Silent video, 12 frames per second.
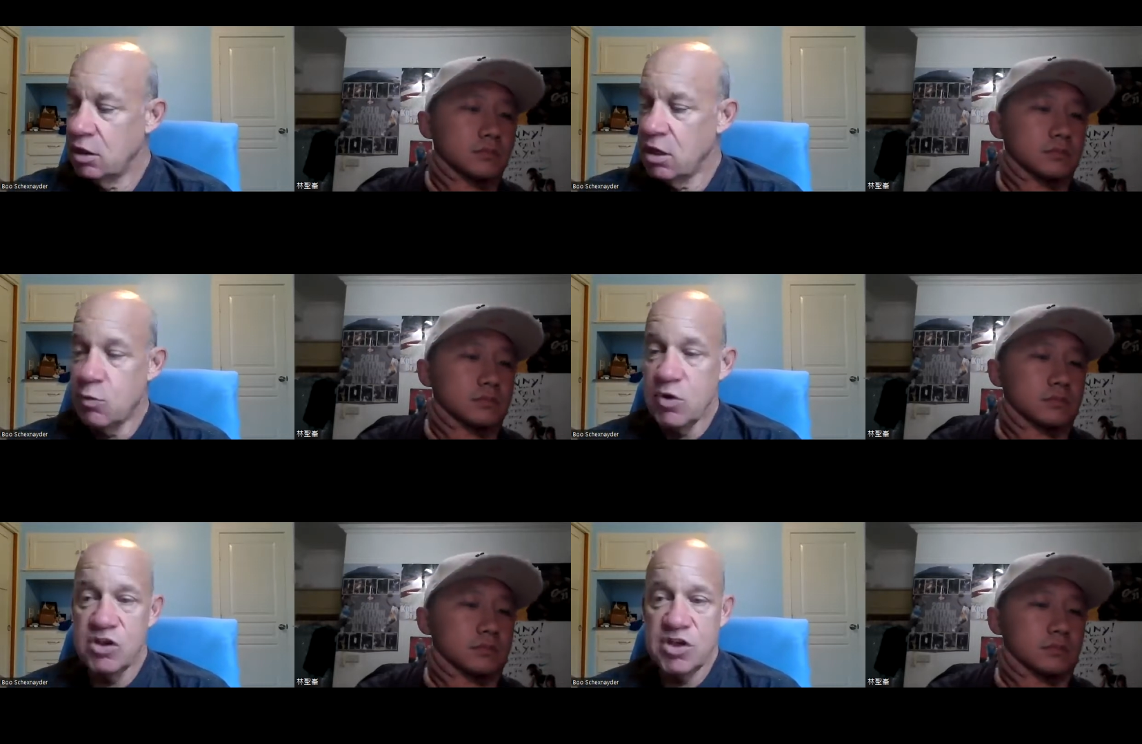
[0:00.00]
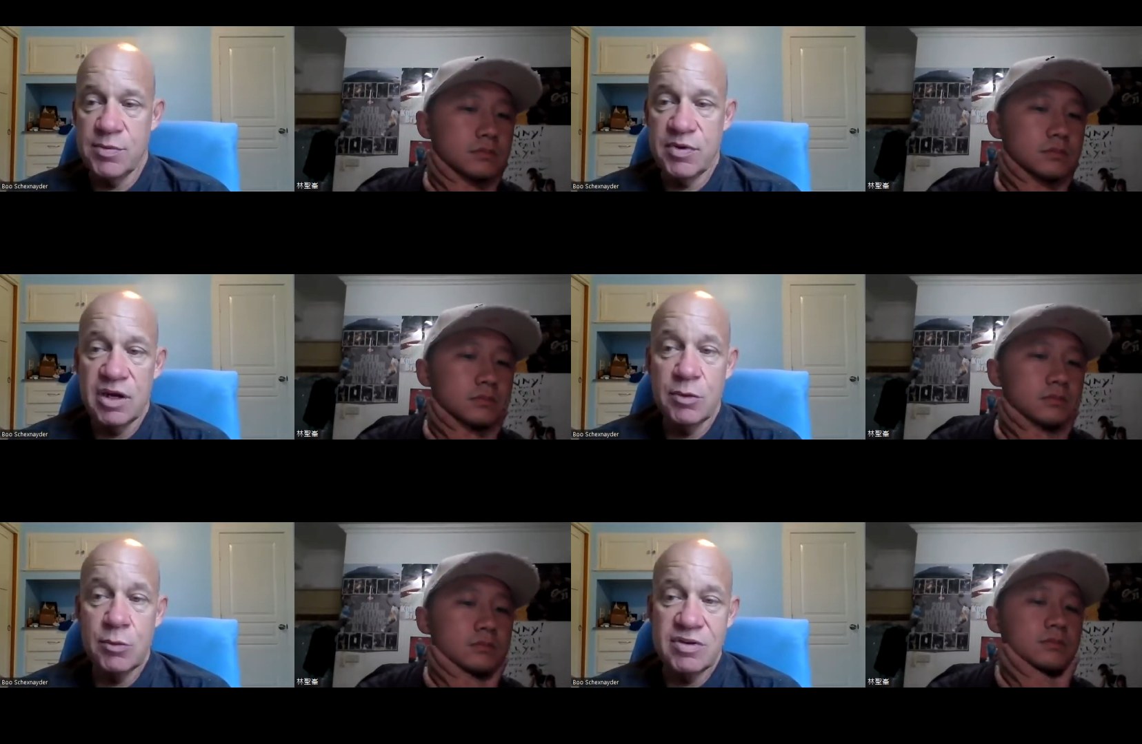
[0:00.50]
Speaker 1: then we
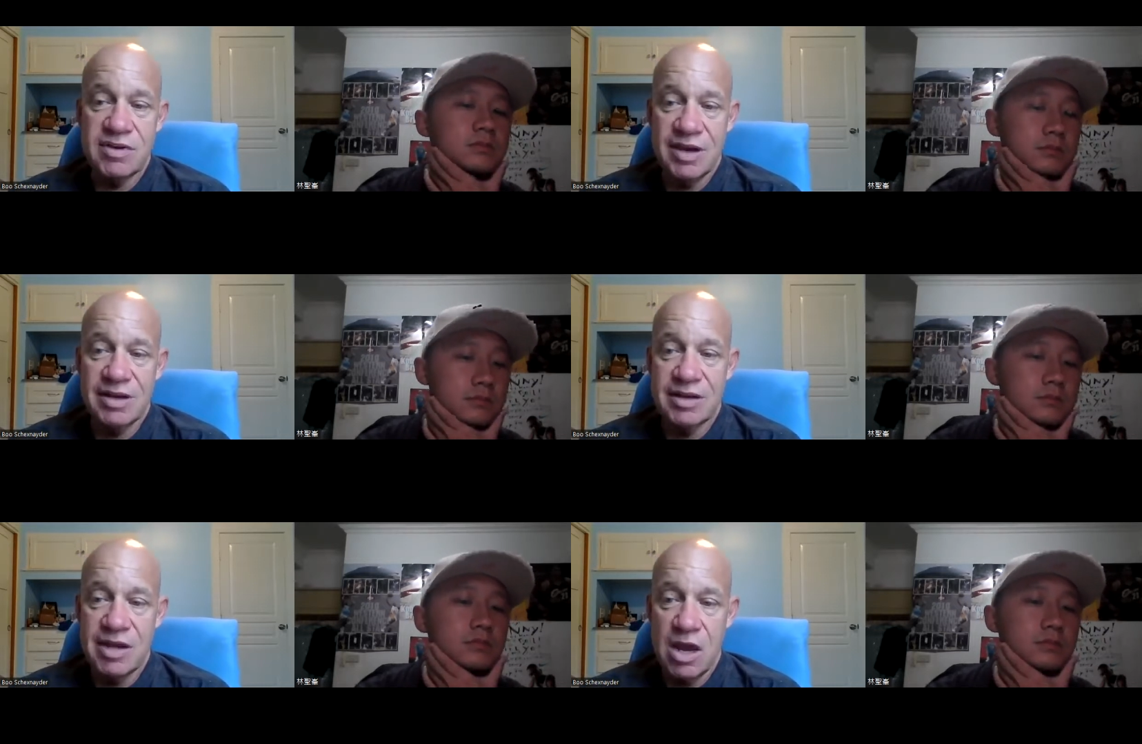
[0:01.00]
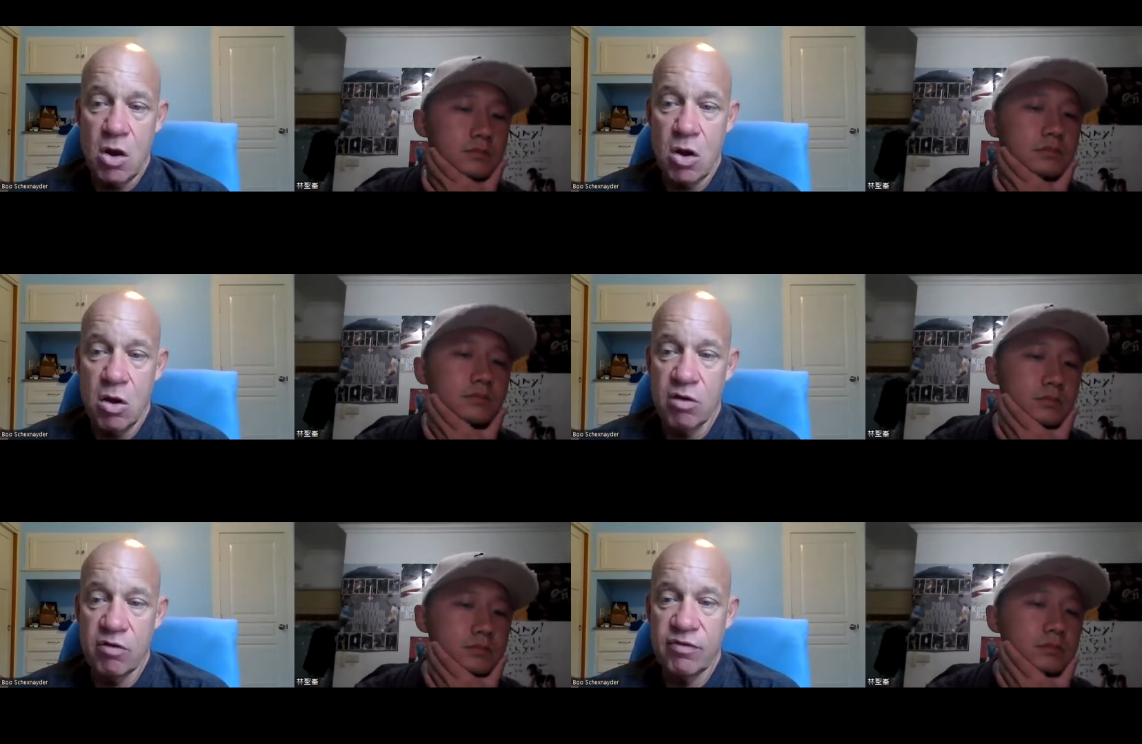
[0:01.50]
typically would take a day
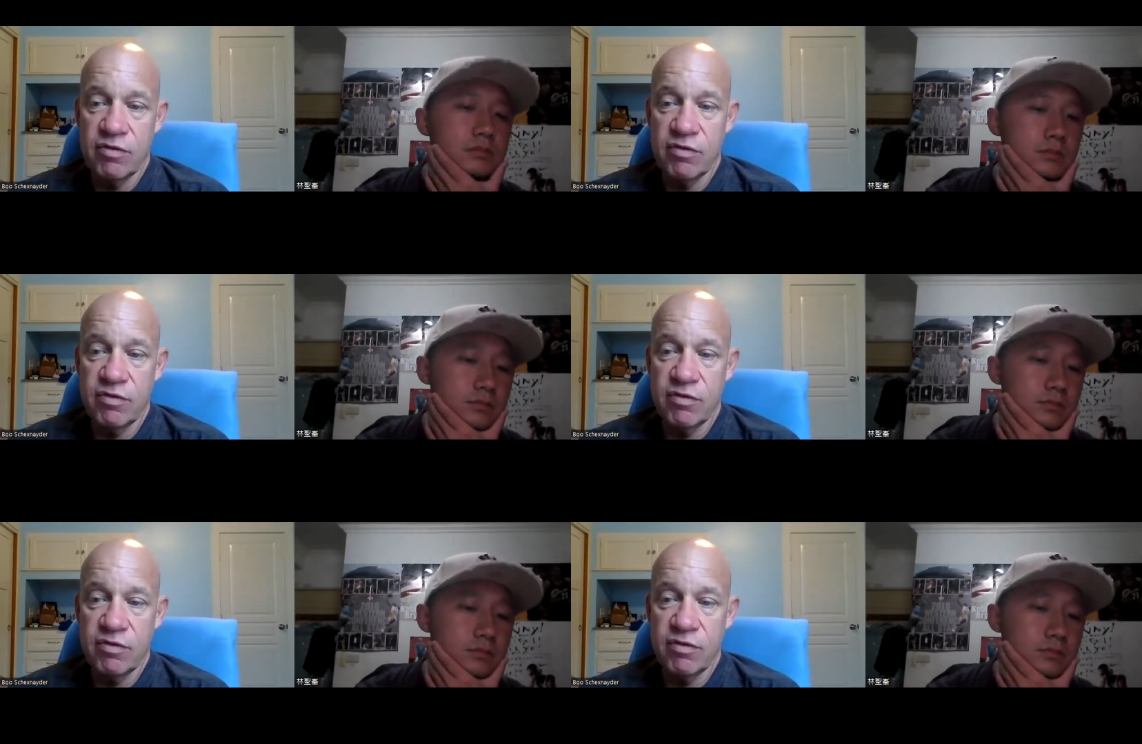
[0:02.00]
off